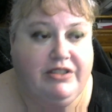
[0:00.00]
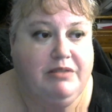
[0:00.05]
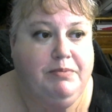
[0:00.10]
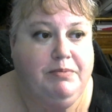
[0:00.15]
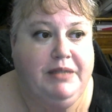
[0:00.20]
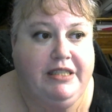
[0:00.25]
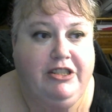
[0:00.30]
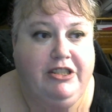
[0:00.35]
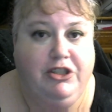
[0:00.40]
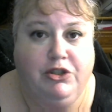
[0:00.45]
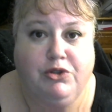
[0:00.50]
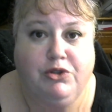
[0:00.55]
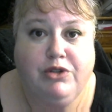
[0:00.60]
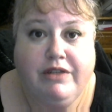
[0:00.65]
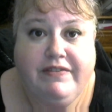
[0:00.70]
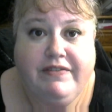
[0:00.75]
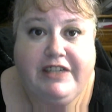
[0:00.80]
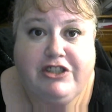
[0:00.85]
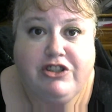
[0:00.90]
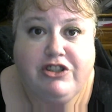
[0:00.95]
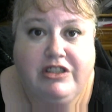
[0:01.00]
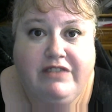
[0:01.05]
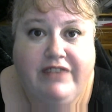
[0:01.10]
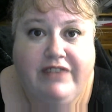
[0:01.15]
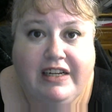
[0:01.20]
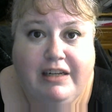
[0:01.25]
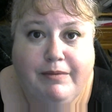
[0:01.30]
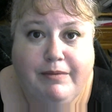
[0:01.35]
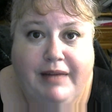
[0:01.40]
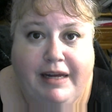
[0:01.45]
but you'll eventually
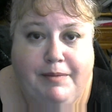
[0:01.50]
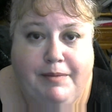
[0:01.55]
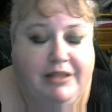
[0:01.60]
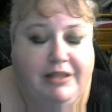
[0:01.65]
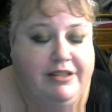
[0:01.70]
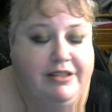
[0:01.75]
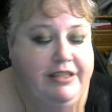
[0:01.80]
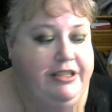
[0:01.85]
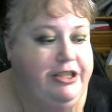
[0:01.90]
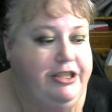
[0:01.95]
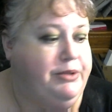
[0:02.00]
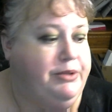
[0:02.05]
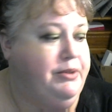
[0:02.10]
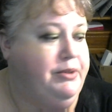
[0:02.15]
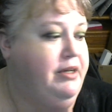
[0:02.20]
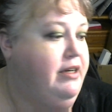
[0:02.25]
develop that ability too.